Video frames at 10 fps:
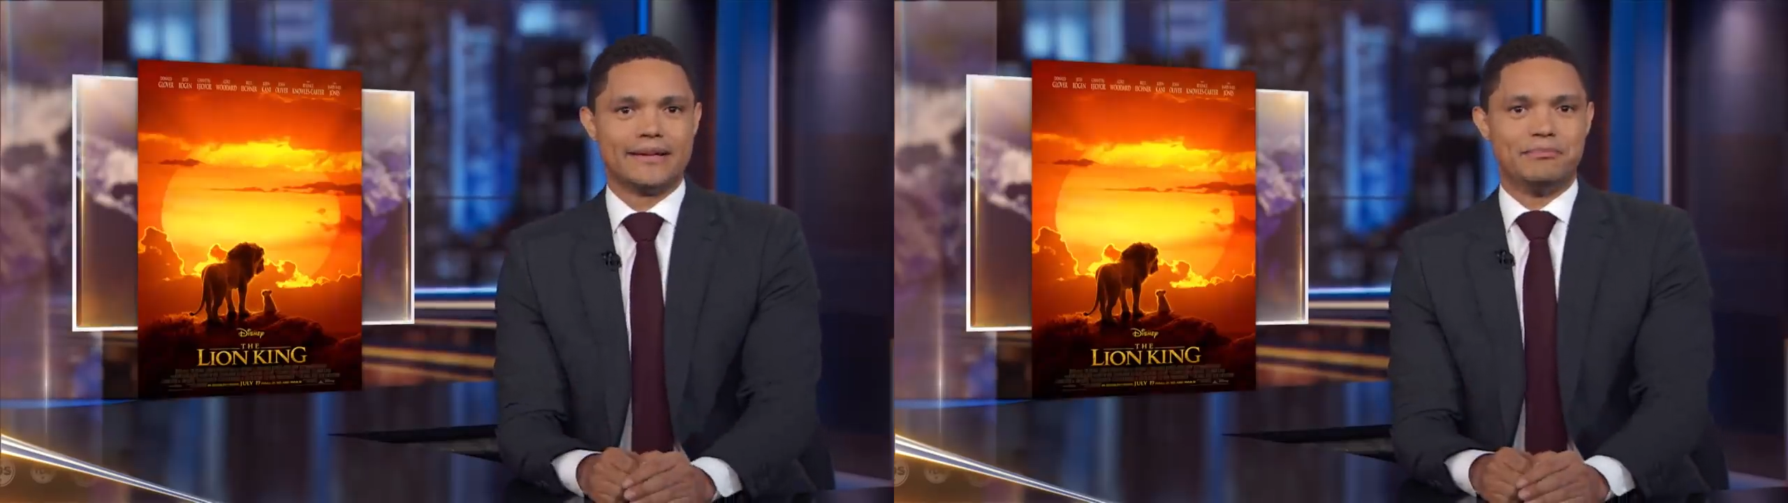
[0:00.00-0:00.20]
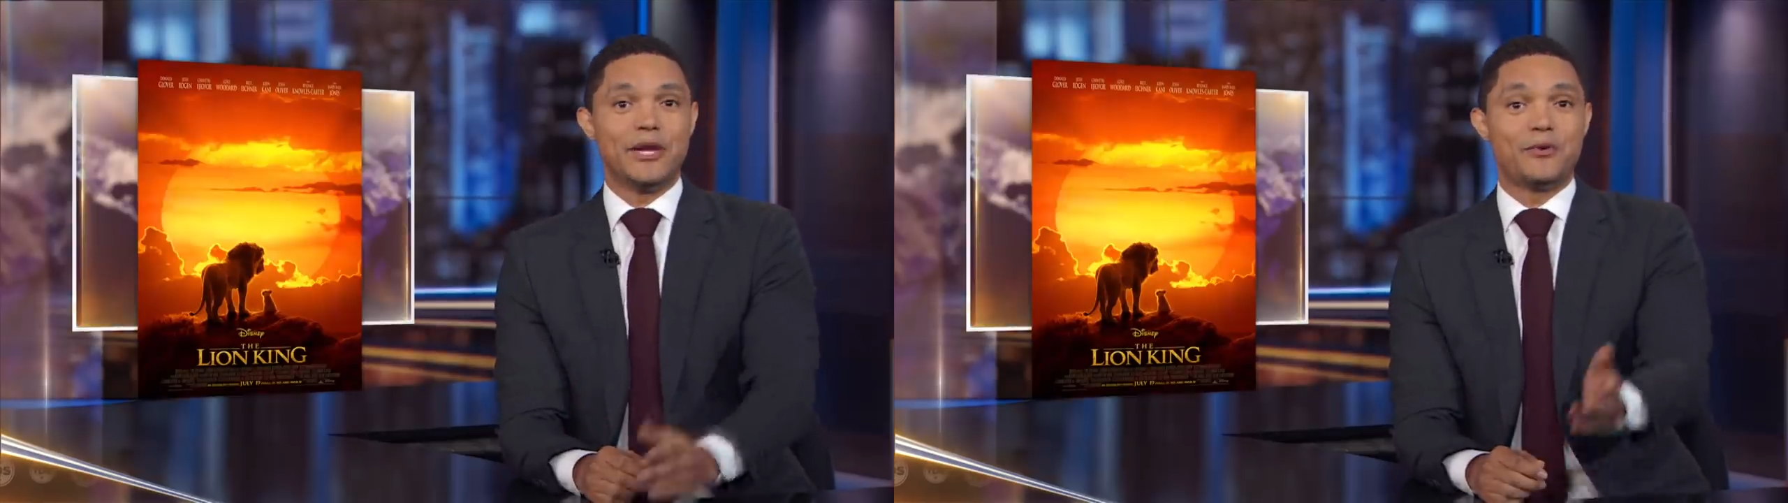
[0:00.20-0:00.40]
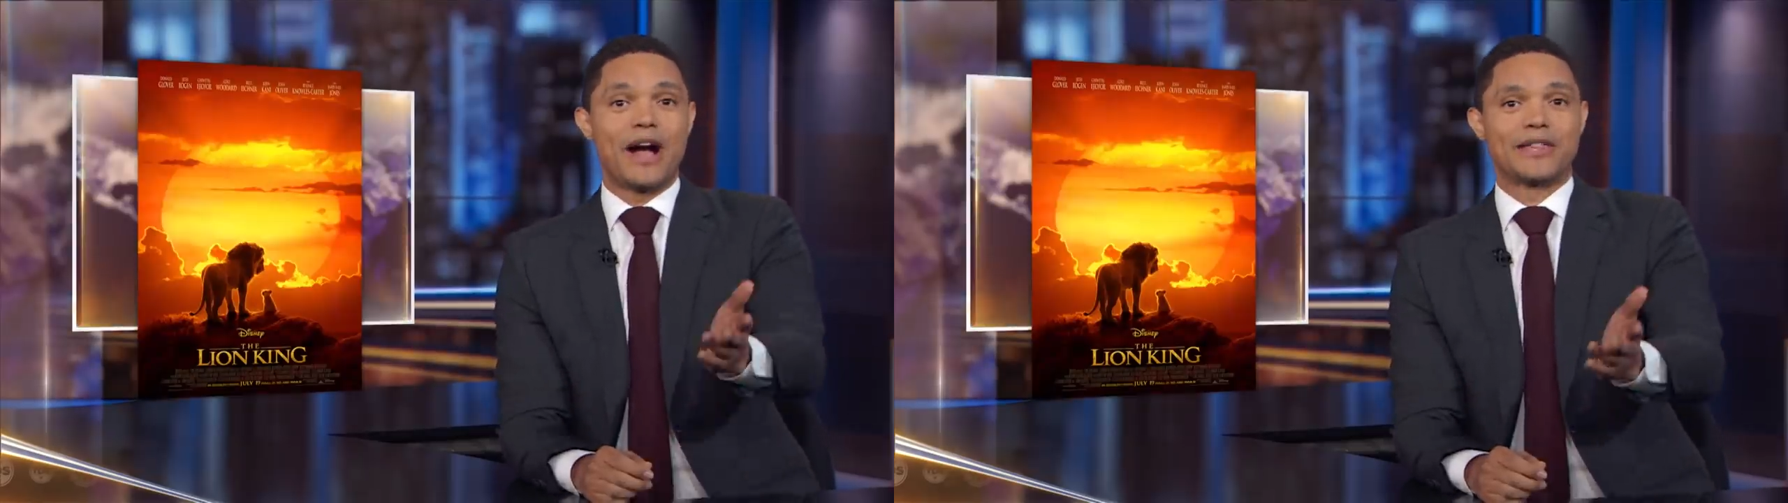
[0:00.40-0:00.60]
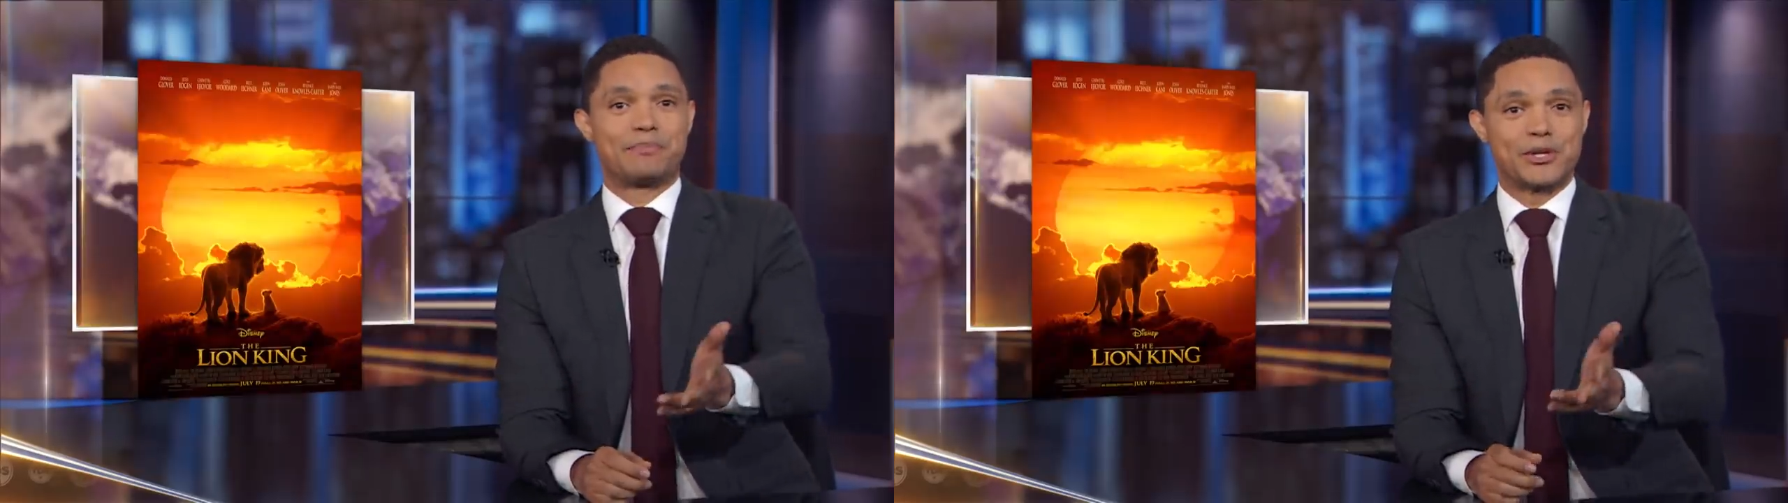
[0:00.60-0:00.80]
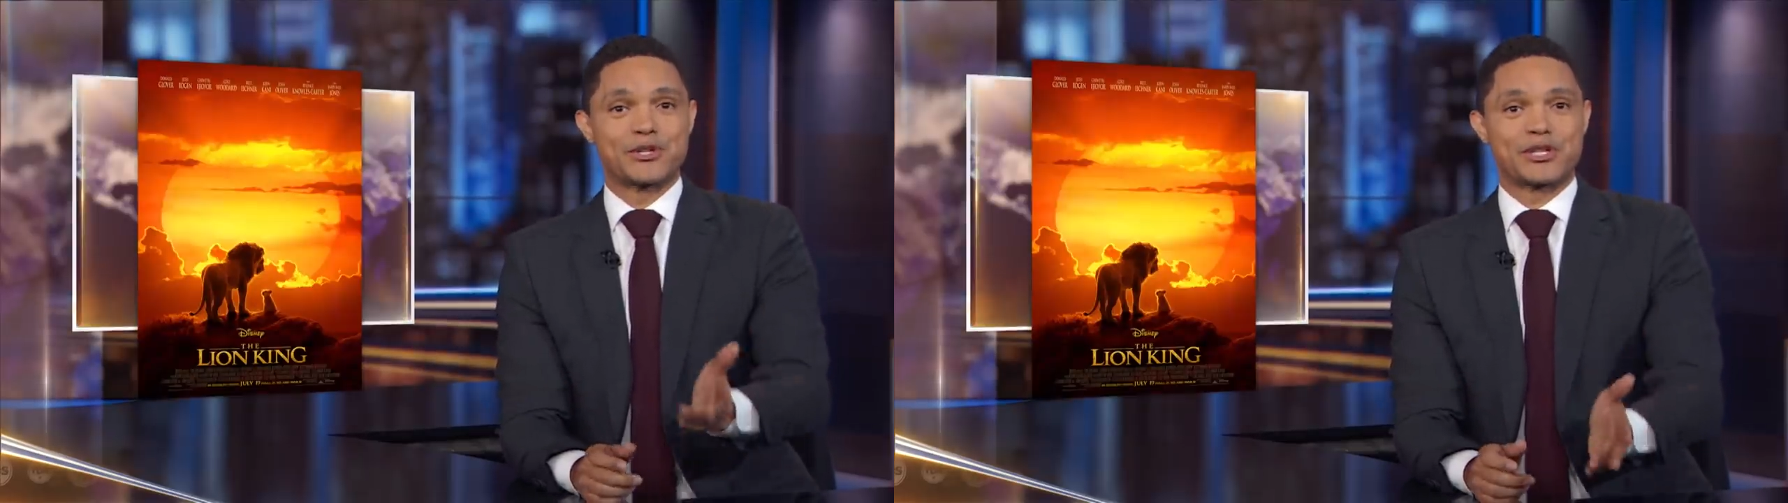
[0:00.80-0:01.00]
Meanwhile, the
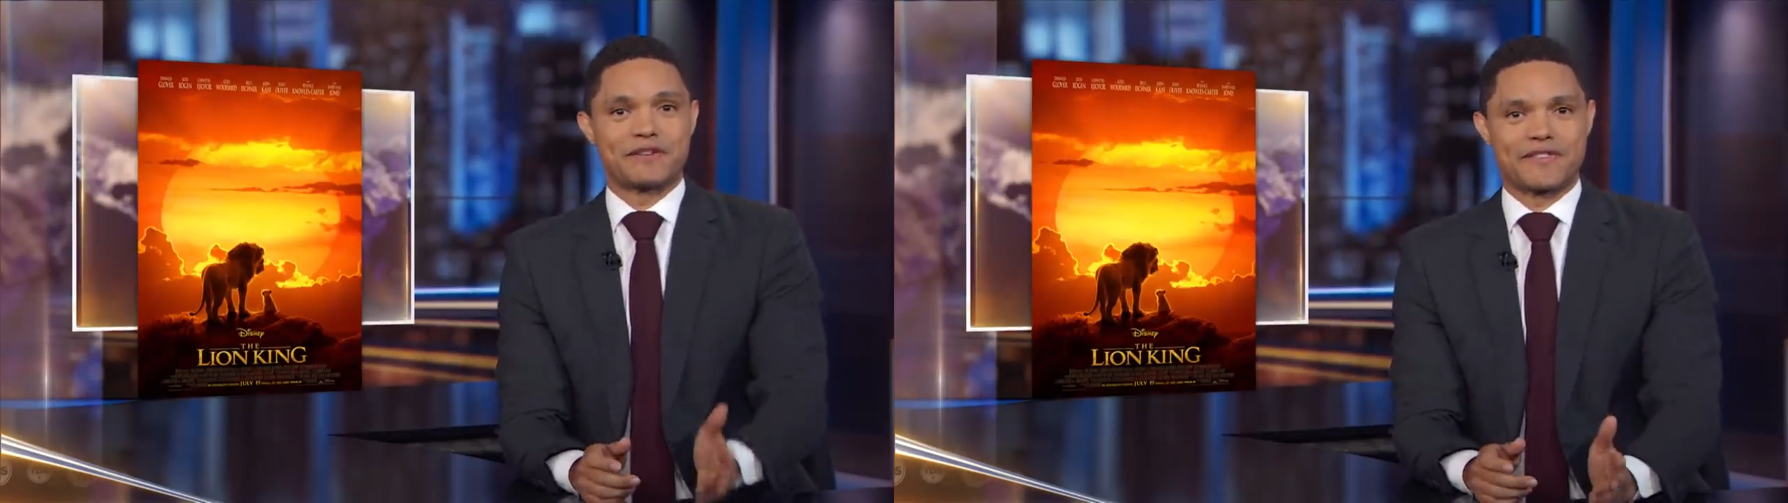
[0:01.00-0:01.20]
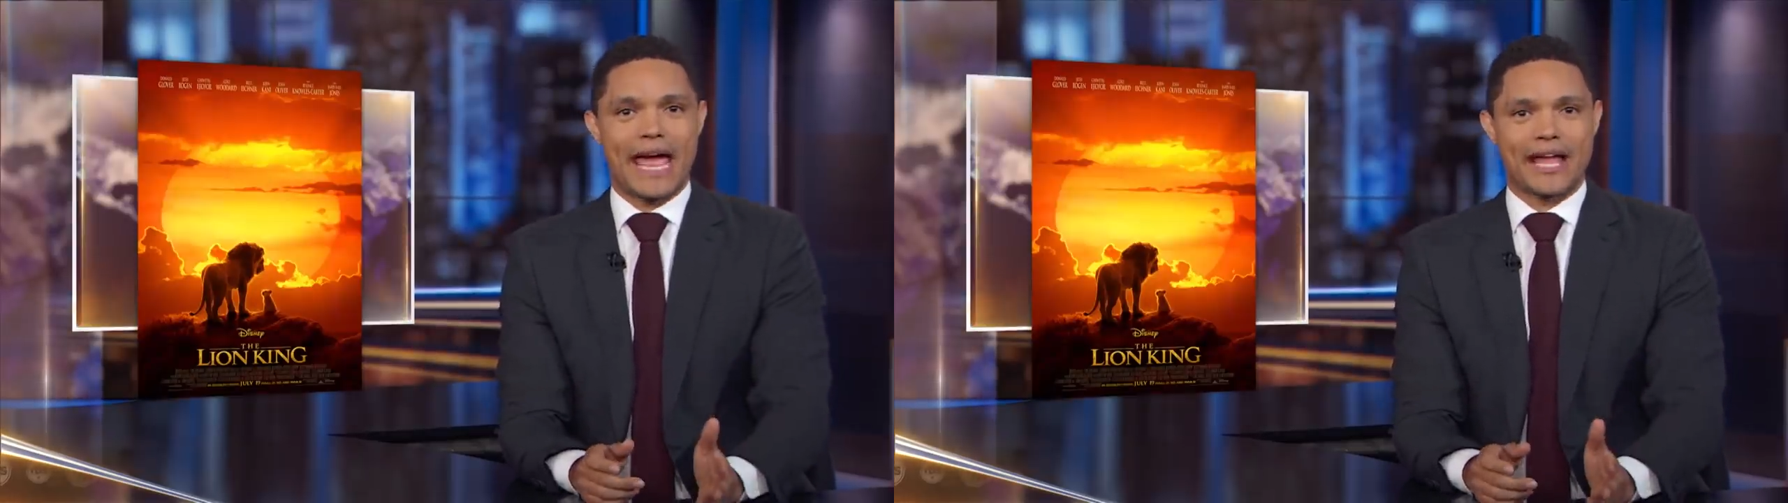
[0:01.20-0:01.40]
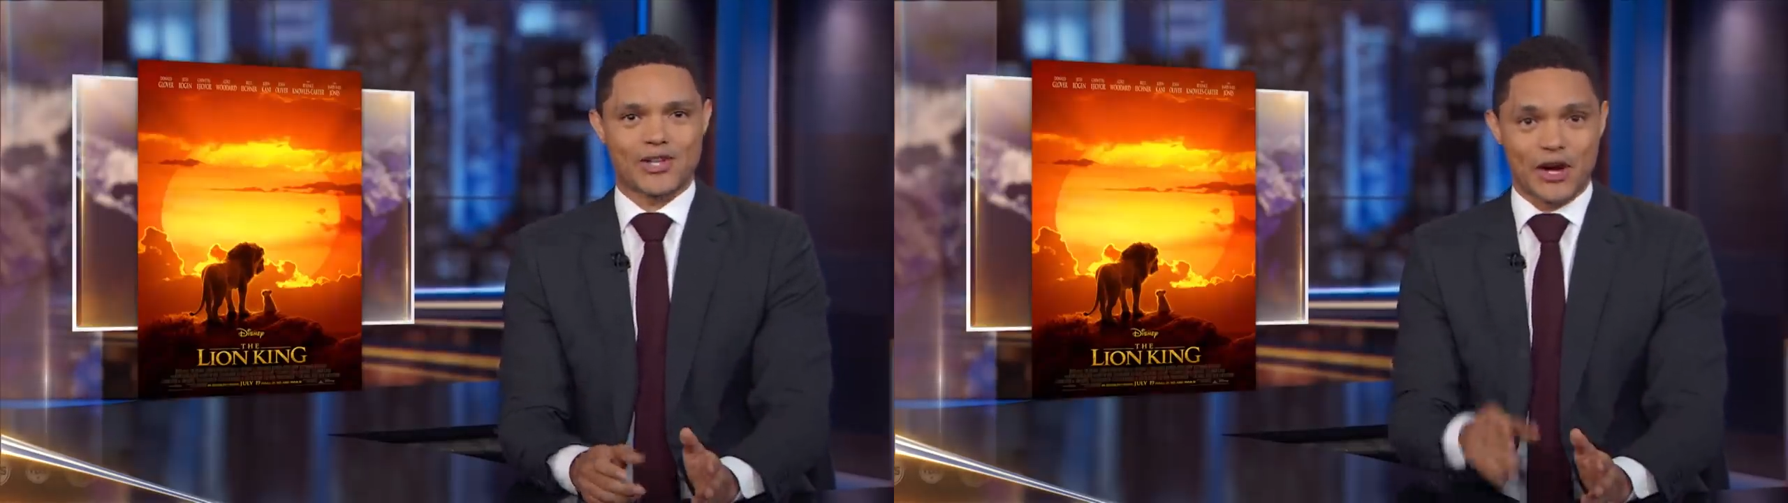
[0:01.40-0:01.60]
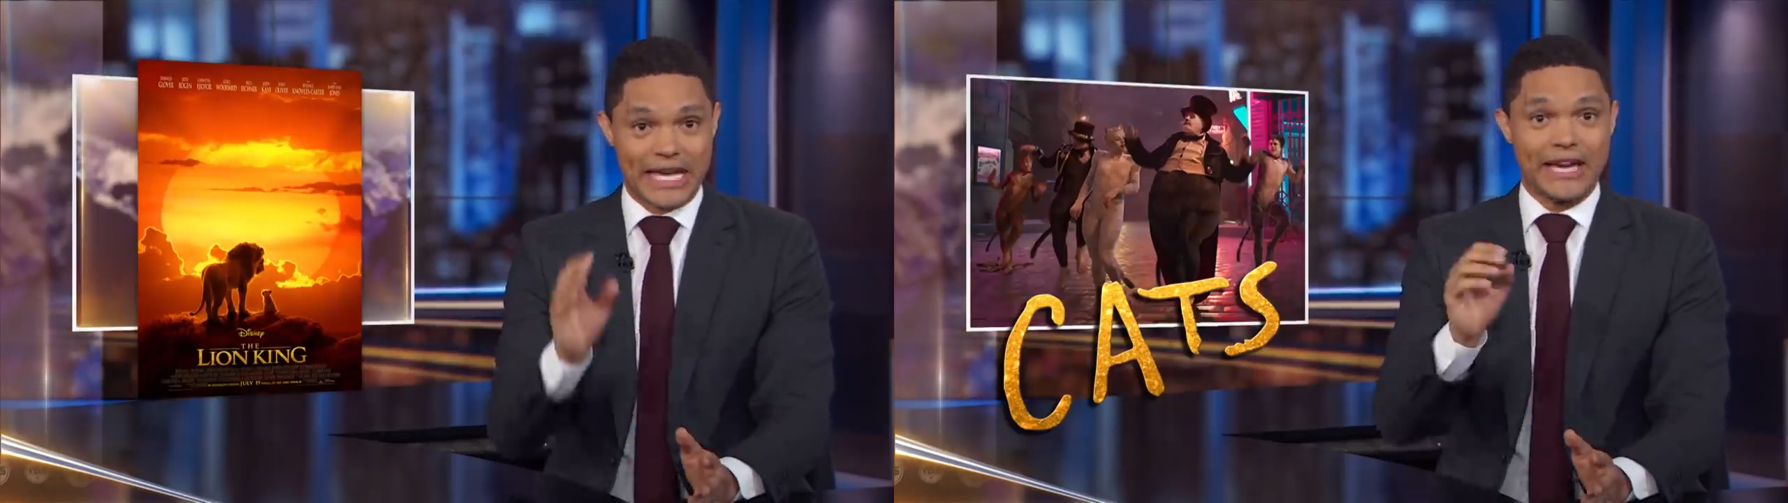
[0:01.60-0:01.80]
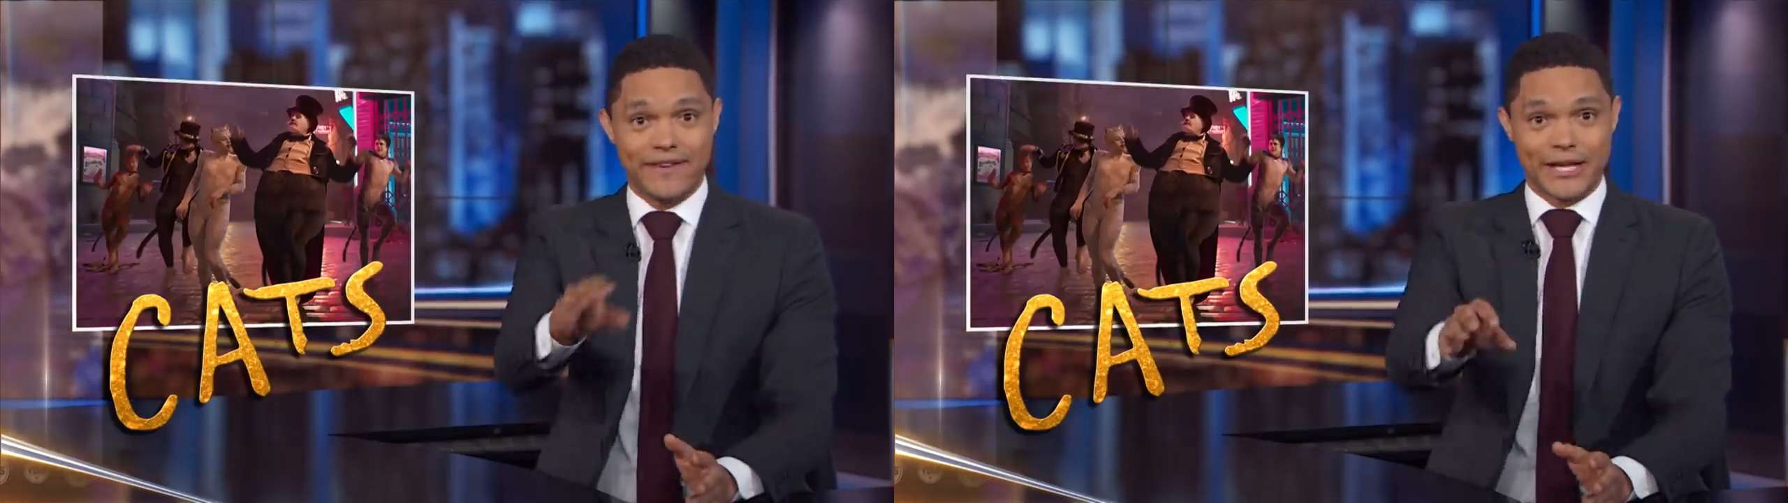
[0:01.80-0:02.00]
producers of Cats are
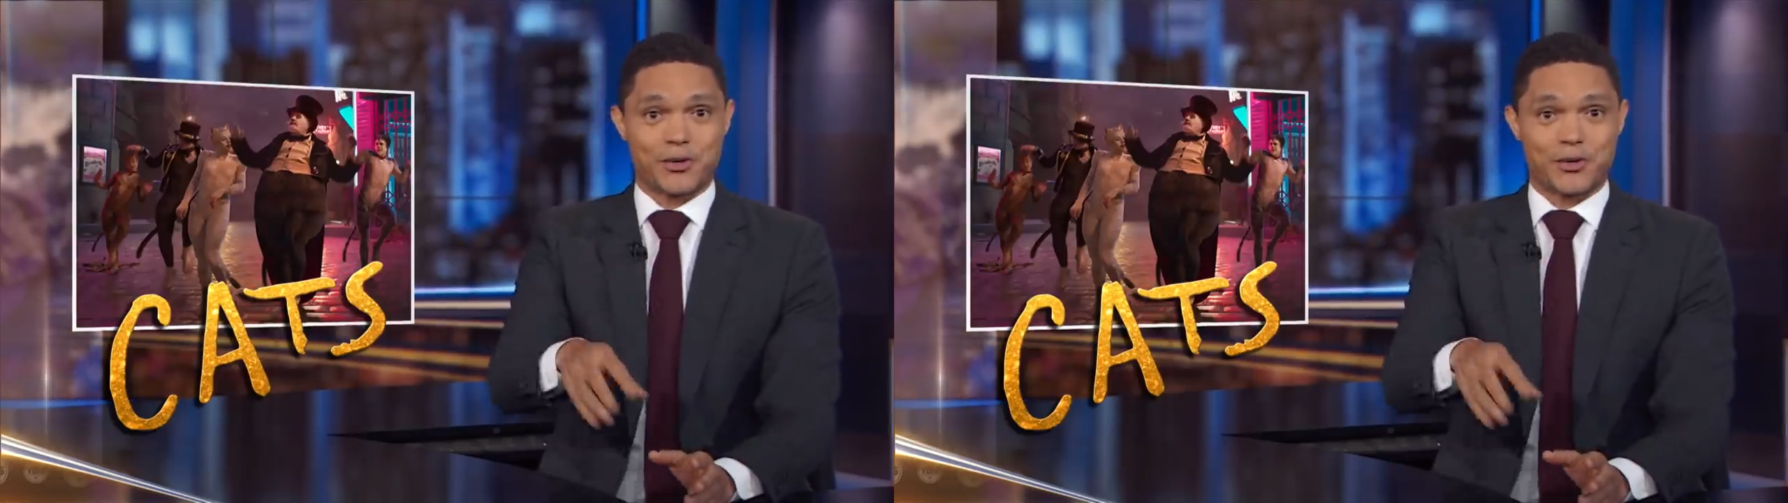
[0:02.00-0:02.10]
giving